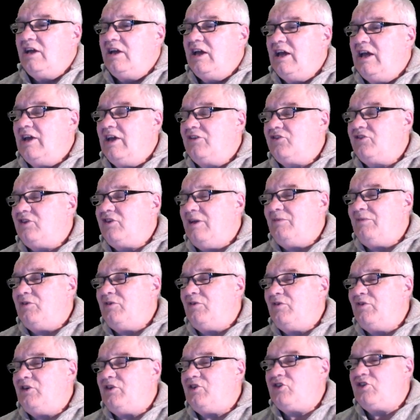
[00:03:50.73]

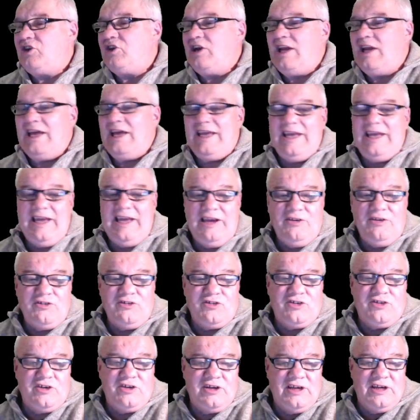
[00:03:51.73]
Subdivision
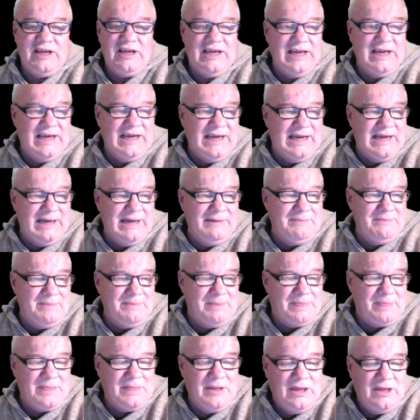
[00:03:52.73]
layout.
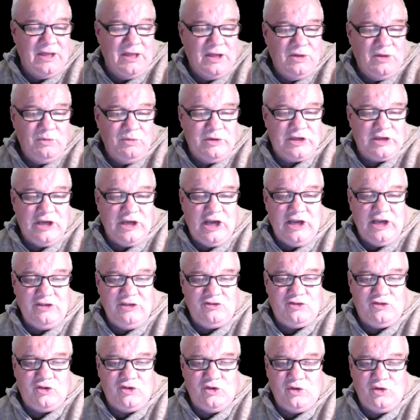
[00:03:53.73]
We're
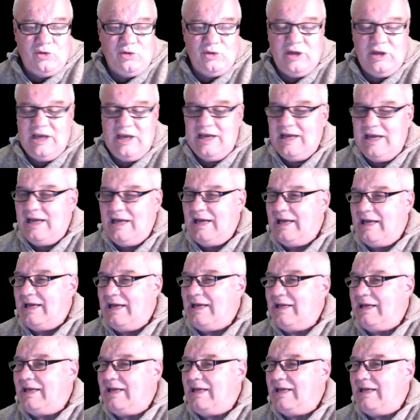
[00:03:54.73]
going to